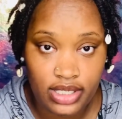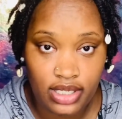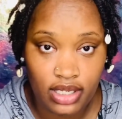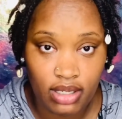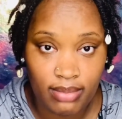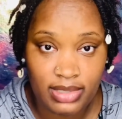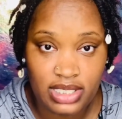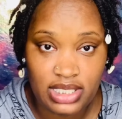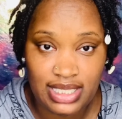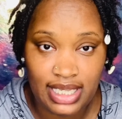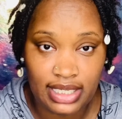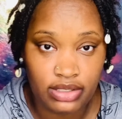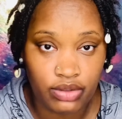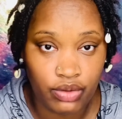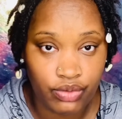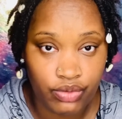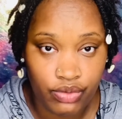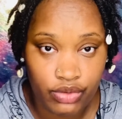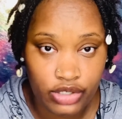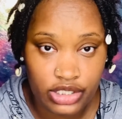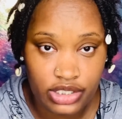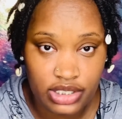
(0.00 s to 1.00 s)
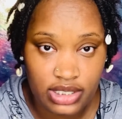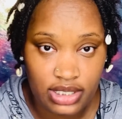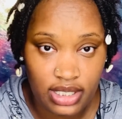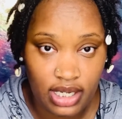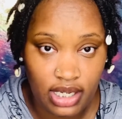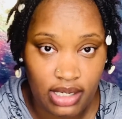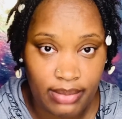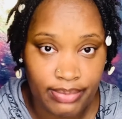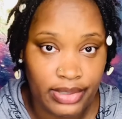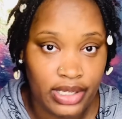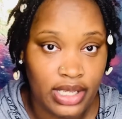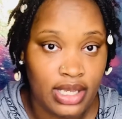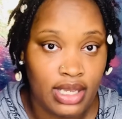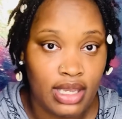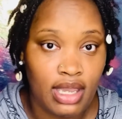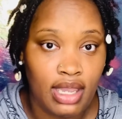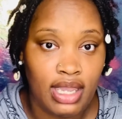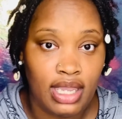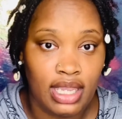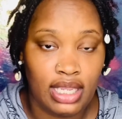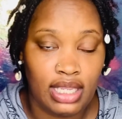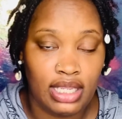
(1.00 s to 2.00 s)
It's like the orange top,
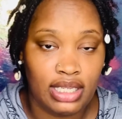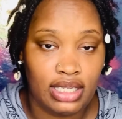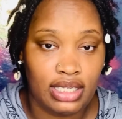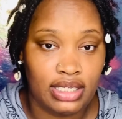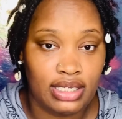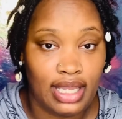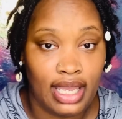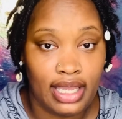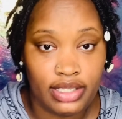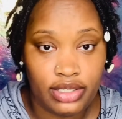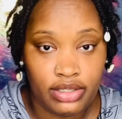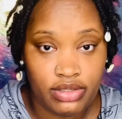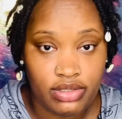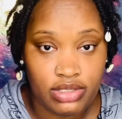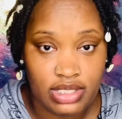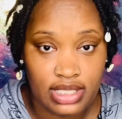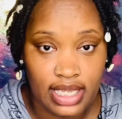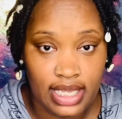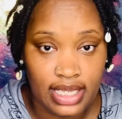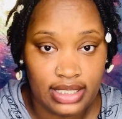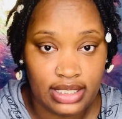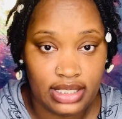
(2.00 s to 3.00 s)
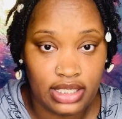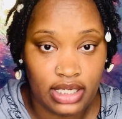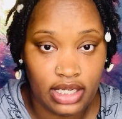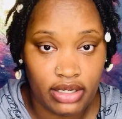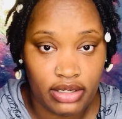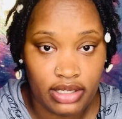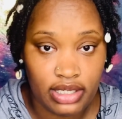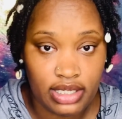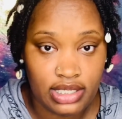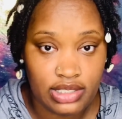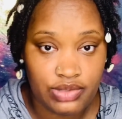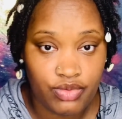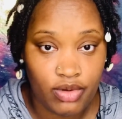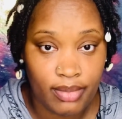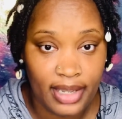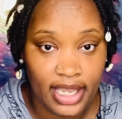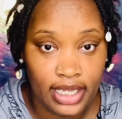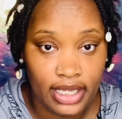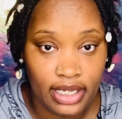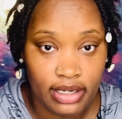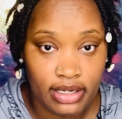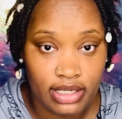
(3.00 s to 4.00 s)
and I use that in areas where
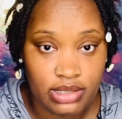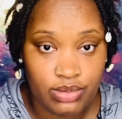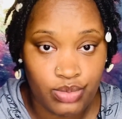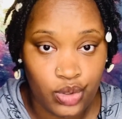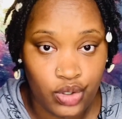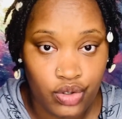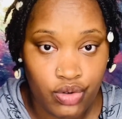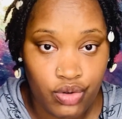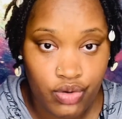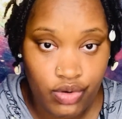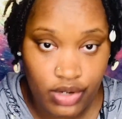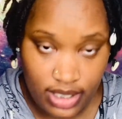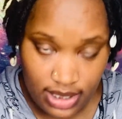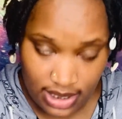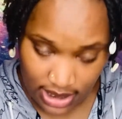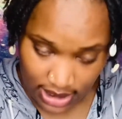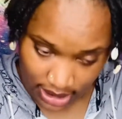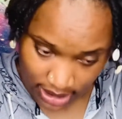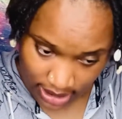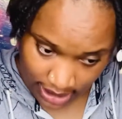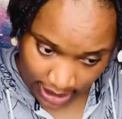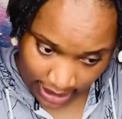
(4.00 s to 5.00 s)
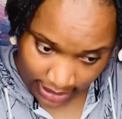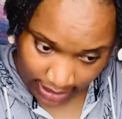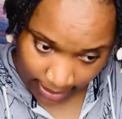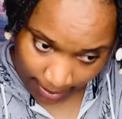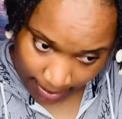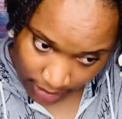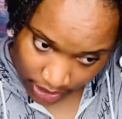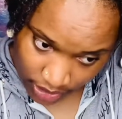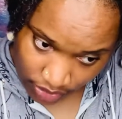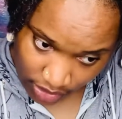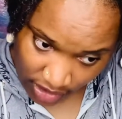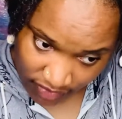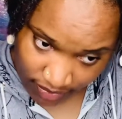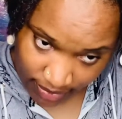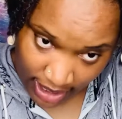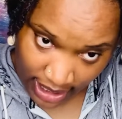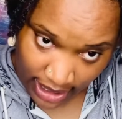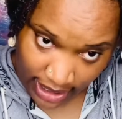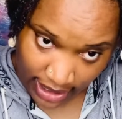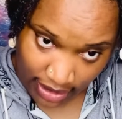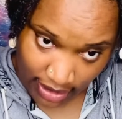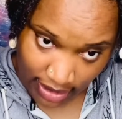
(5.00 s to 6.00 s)
my hair is more coarse, like the middle of
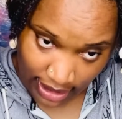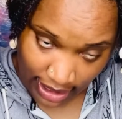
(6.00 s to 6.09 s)
my hair.